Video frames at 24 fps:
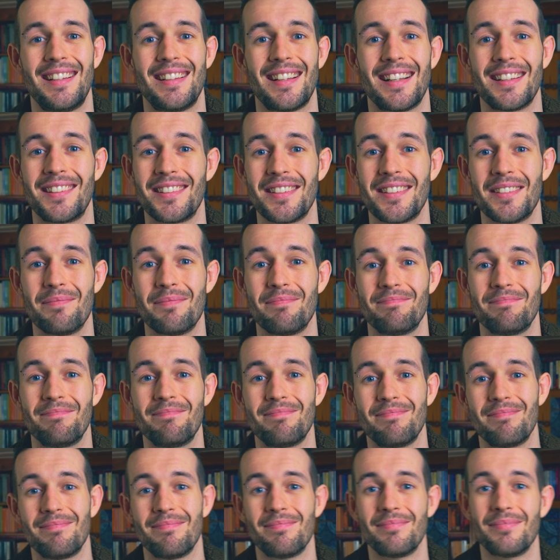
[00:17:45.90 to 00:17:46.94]
That's it.
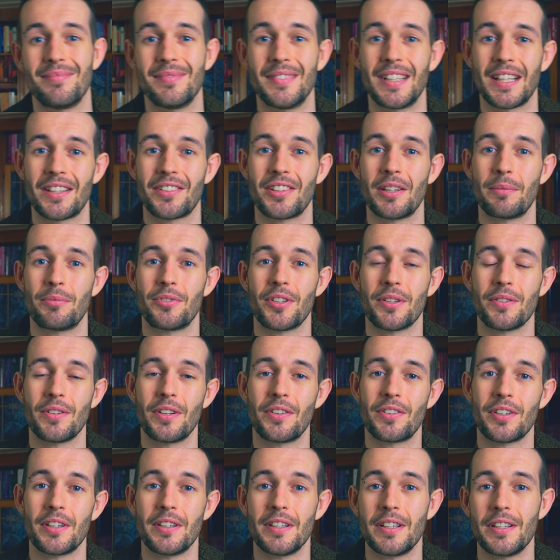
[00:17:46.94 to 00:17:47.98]
Next episode in the
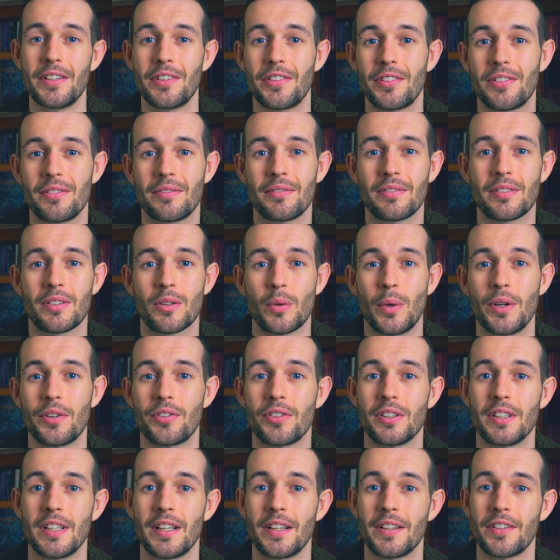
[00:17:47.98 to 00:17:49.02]
series,
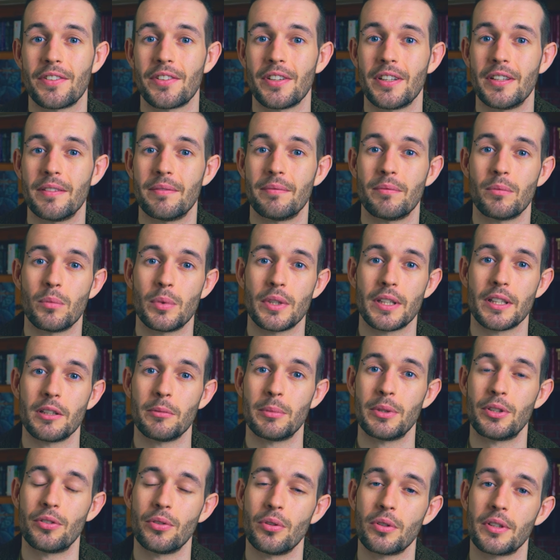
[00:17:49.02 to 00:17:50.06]
question and answer, we're going to
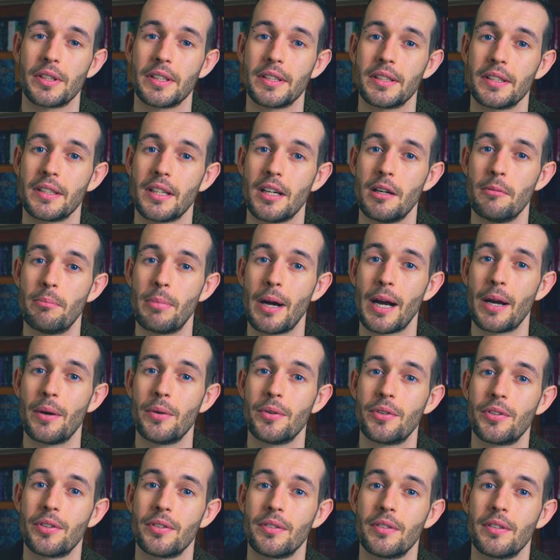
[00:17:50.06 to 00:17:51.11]
be talking
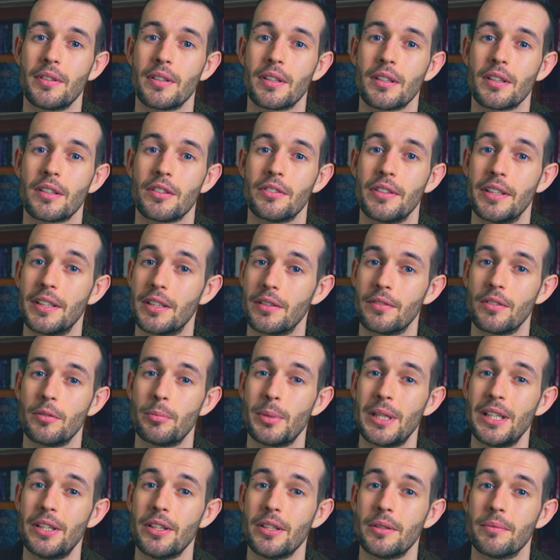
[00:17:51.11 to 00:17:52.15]
about creative
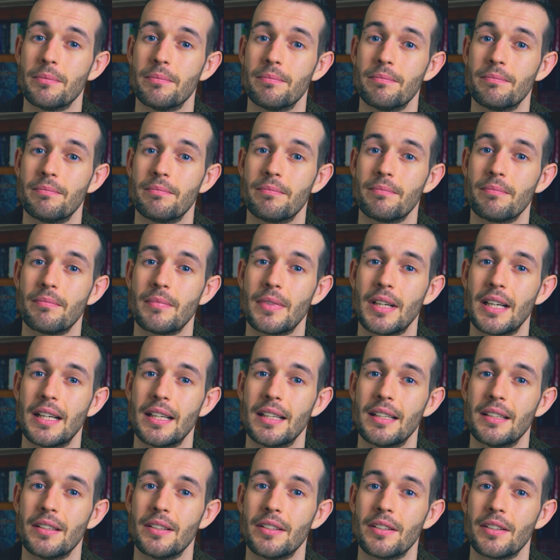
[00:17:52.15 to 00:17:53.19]
libido
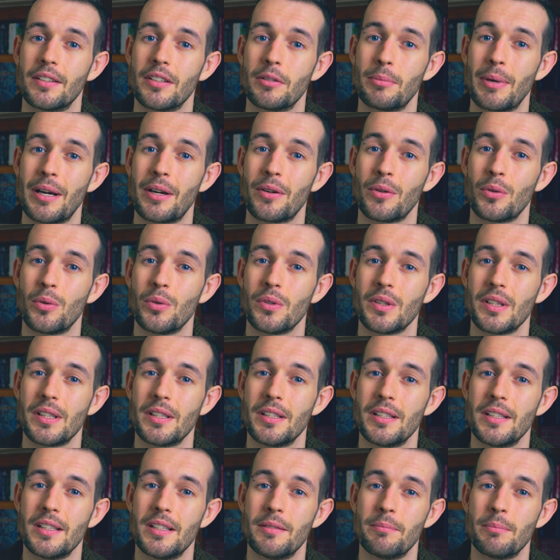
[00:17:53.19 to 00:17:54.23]
and about all
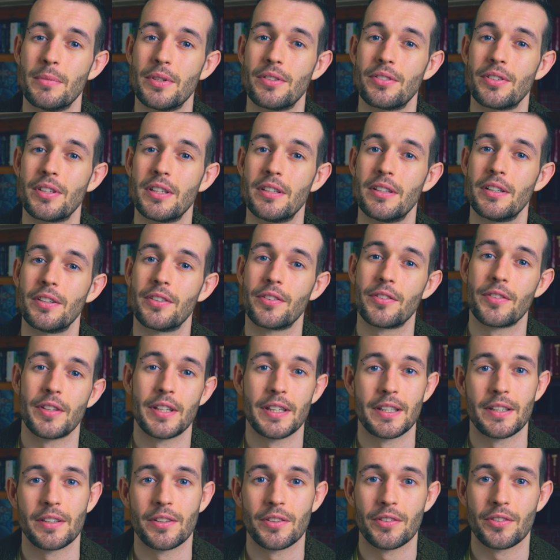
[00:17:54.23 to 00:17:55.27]
the mysterious
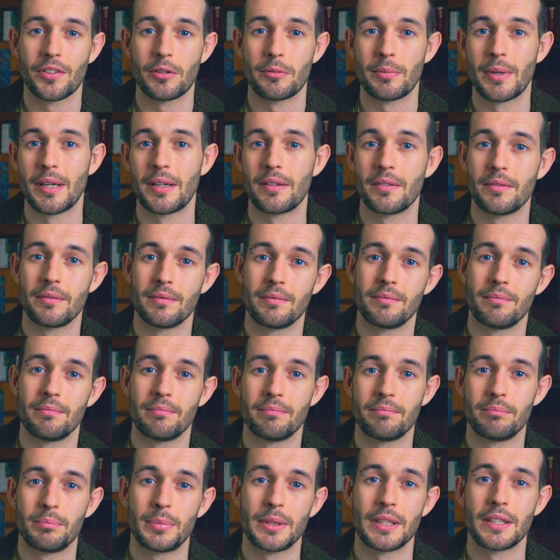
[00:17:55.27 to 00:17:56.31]
things about
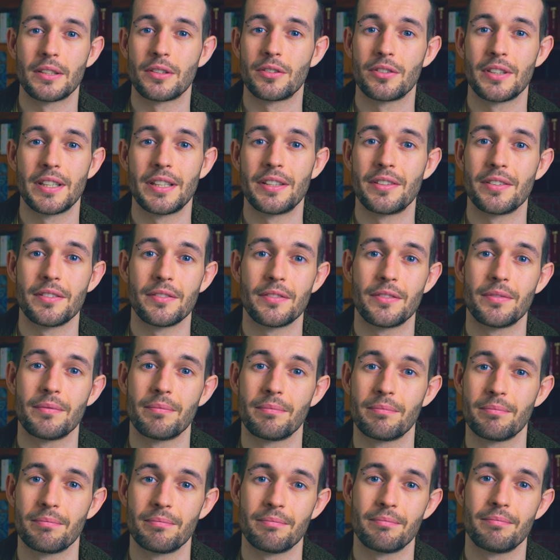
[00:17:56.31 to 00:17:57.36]
being creative.
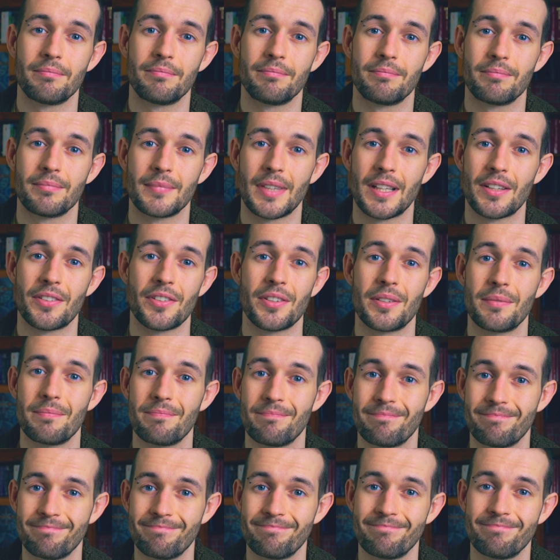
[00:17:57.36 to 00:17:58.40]
That's it.